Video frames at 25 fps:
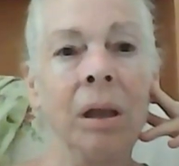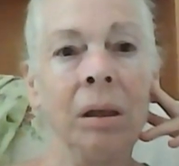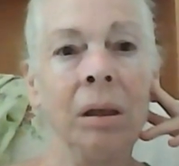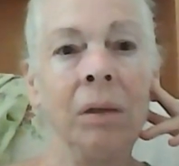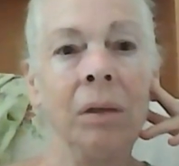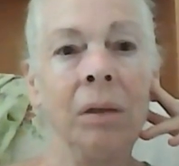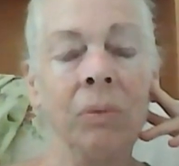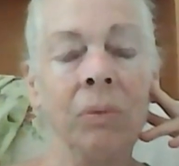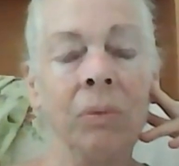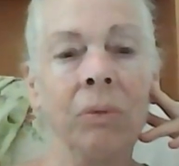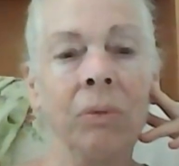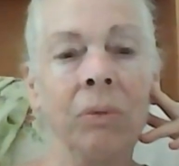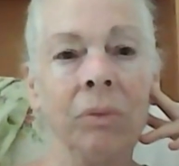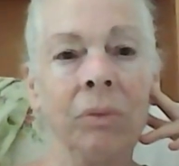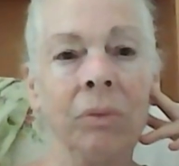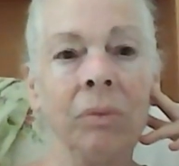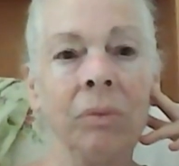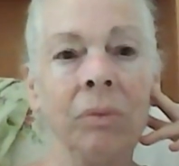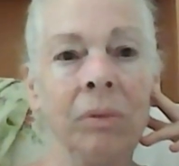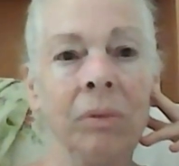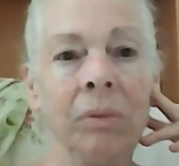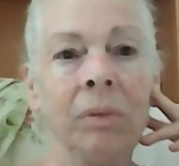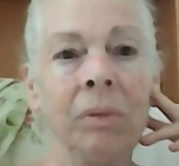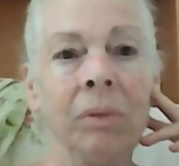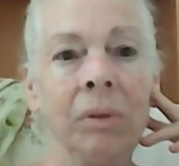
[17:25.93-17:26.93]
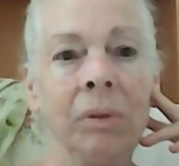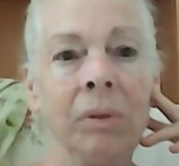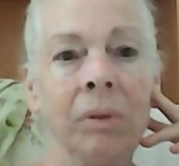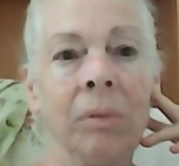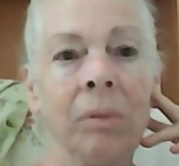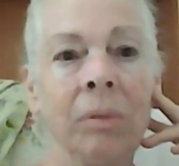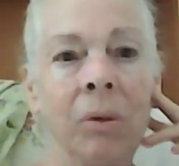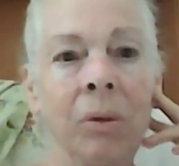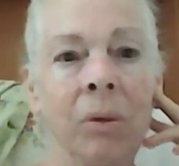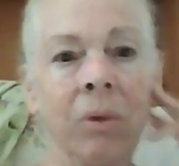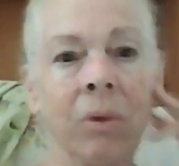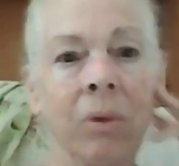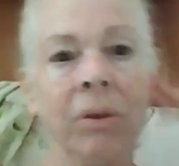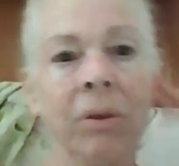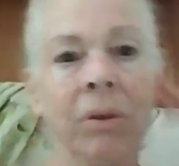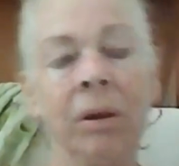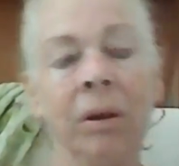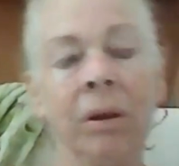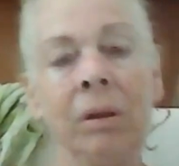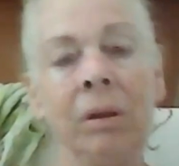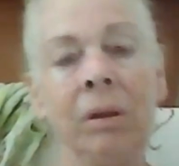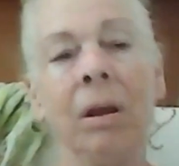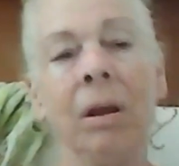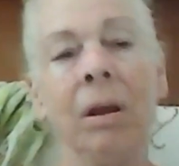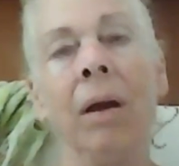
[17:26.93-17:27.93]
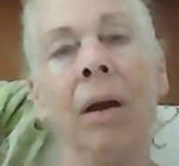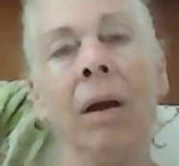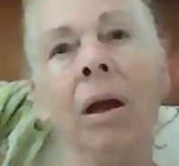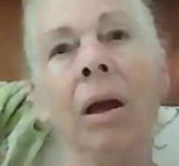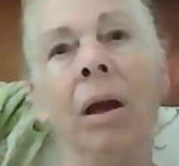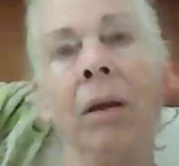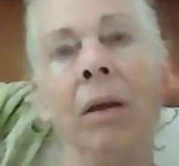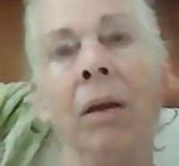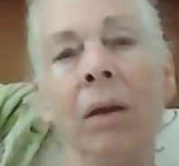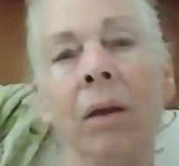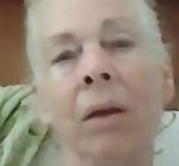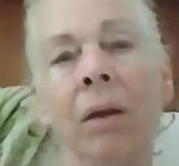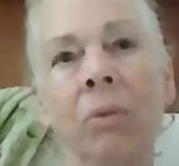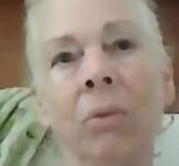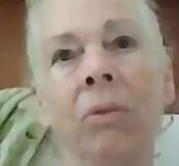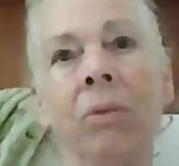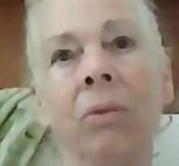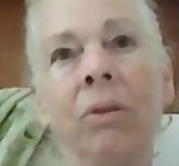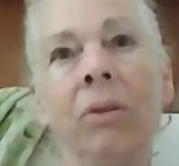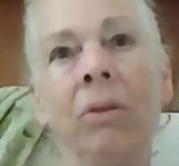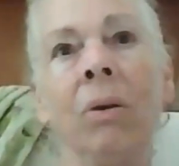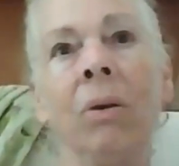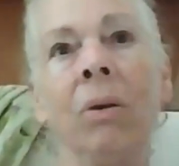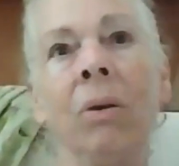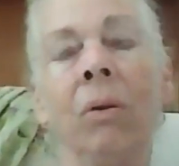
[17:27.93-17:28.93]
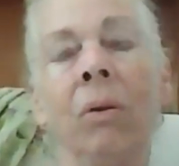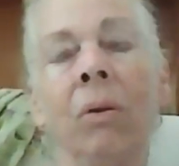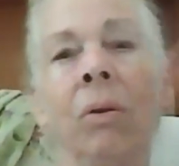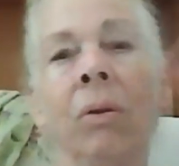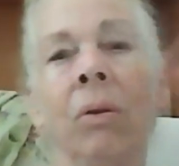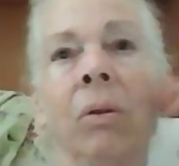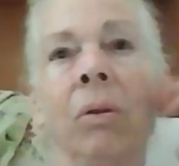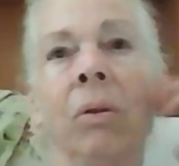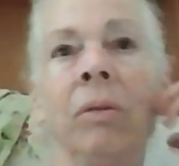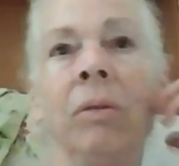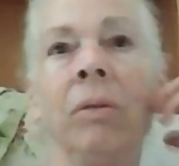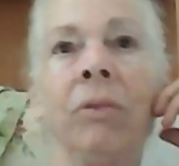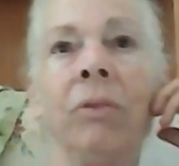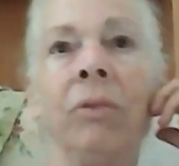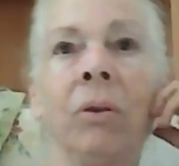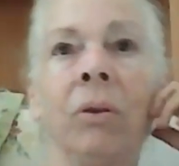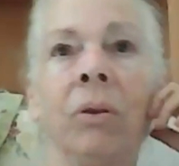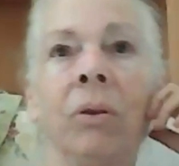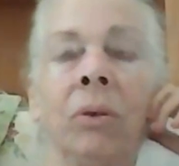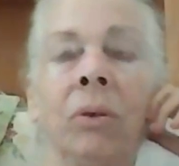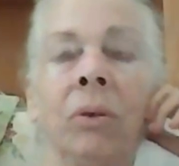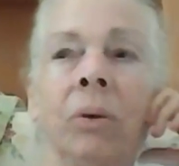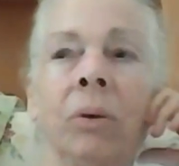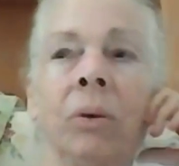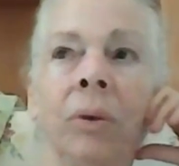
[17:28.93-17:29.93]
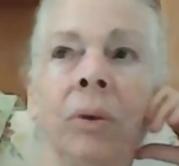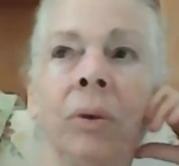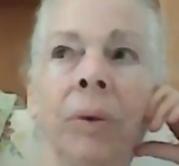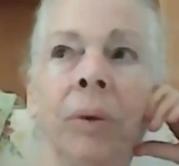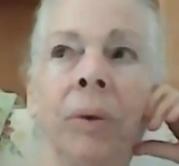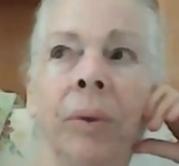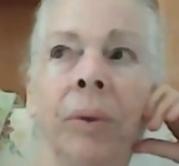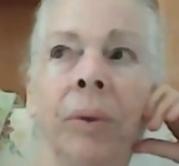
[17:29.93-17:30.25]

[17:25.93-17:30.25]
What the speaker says: It was because I could see on the photo.